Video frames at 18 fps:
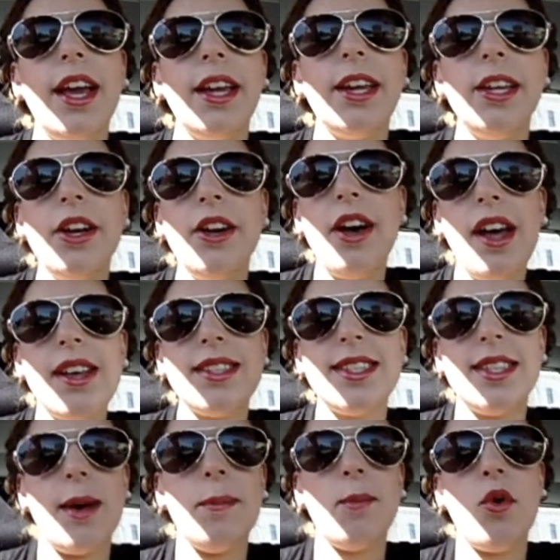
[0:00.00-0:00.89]
You know how
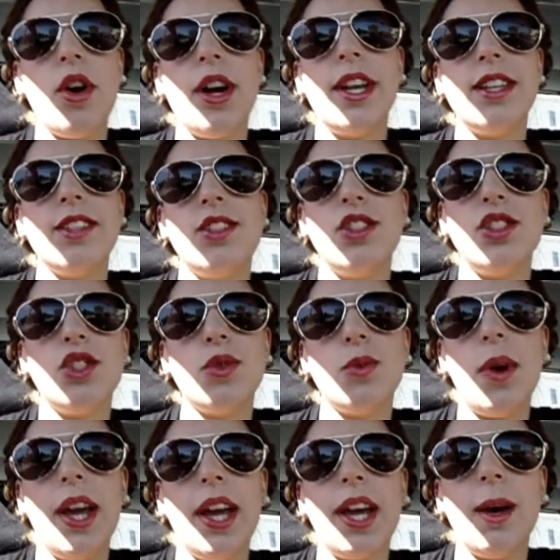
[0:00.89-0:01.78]
some mornings you
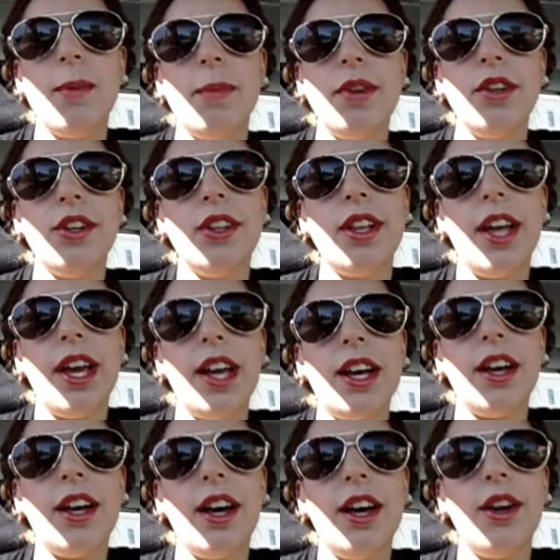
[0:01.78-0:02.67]
just wake up and you're like,
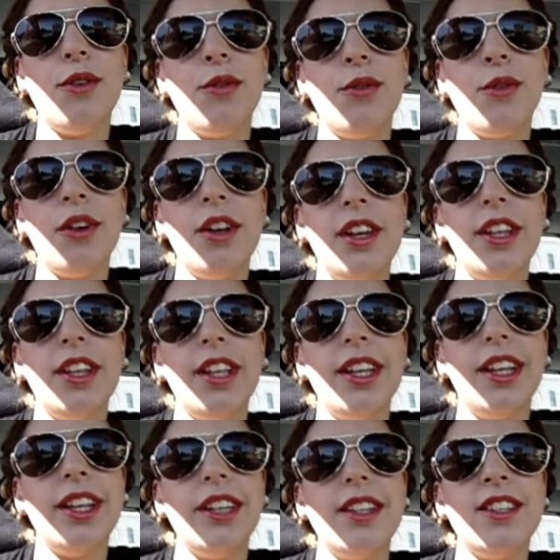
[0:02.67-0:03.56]
I
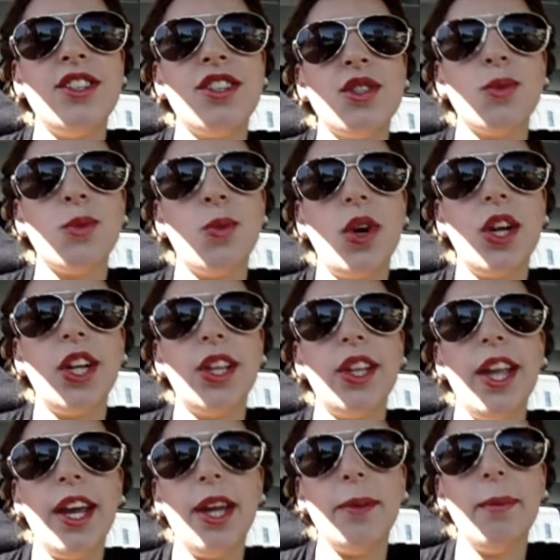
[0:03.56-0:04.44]
really just want to
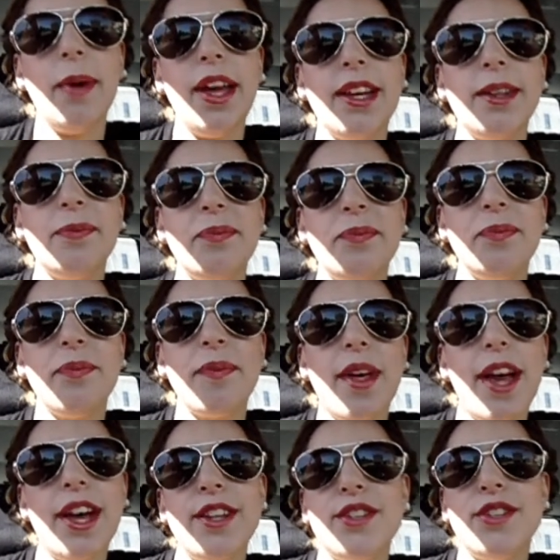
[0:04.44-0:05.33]
lay in bed.
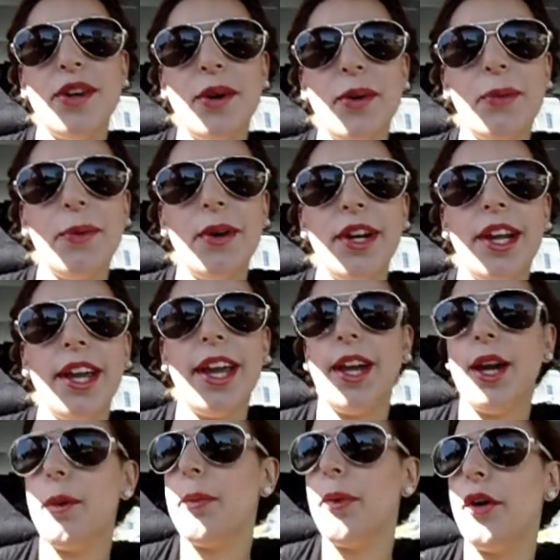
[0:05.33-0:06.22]
I don't want to
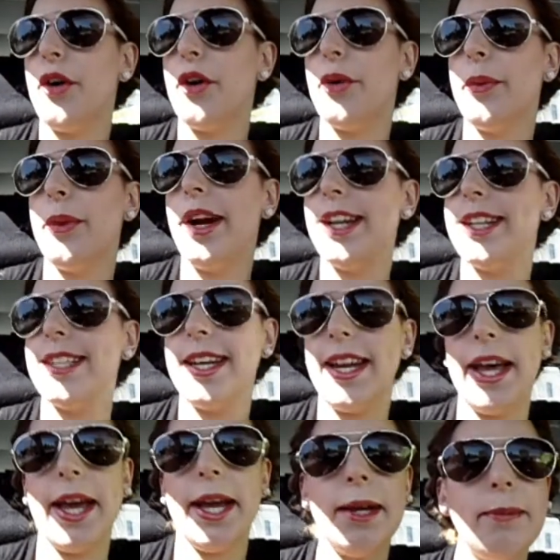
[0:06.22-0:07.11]
get up and go to work
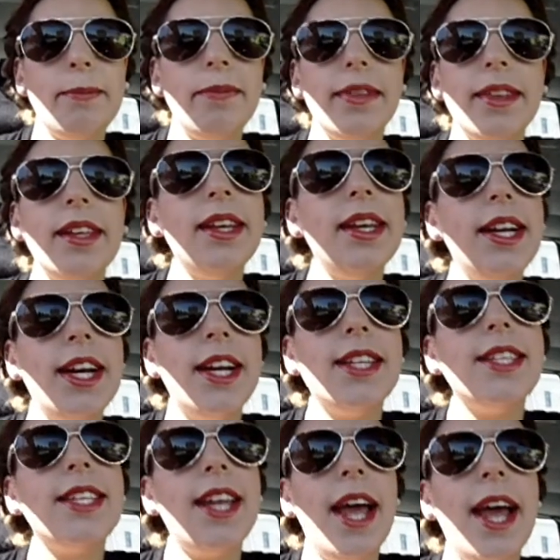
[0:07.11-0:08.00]
today.
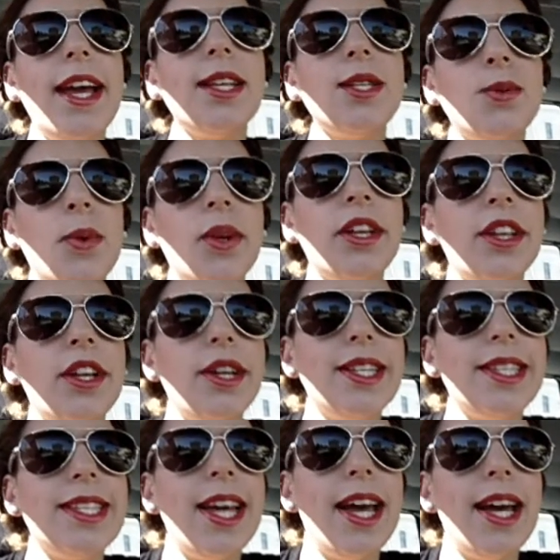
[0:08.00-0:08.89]
Today is one of
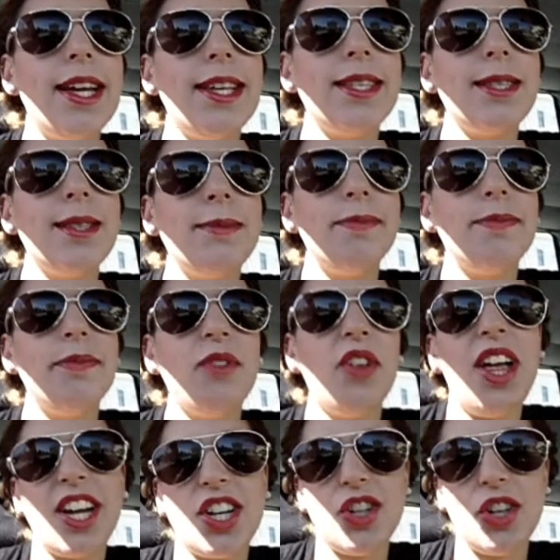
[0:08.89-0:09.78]
those days.
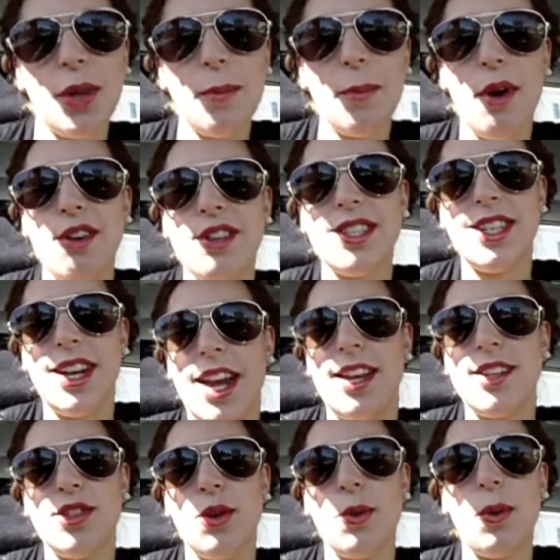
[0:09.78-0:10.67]
Well, actually, most
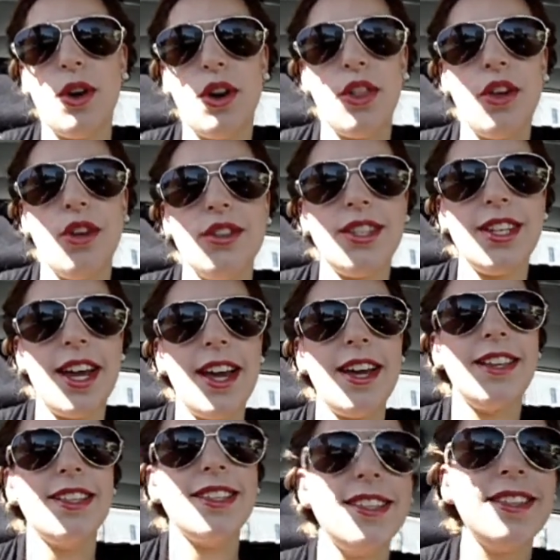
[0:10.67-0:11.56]
days are one of those
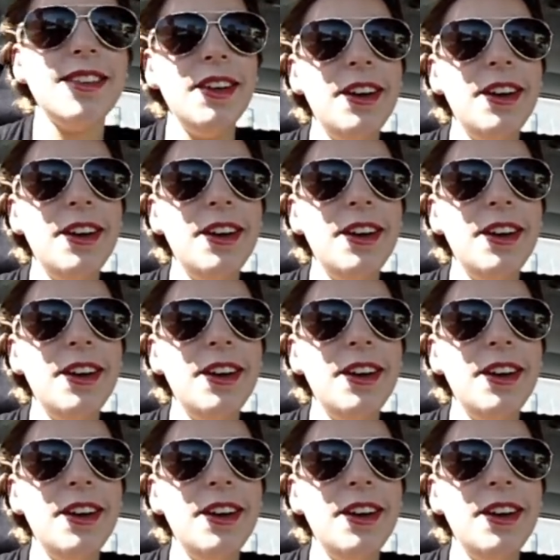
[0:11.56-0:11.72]
days.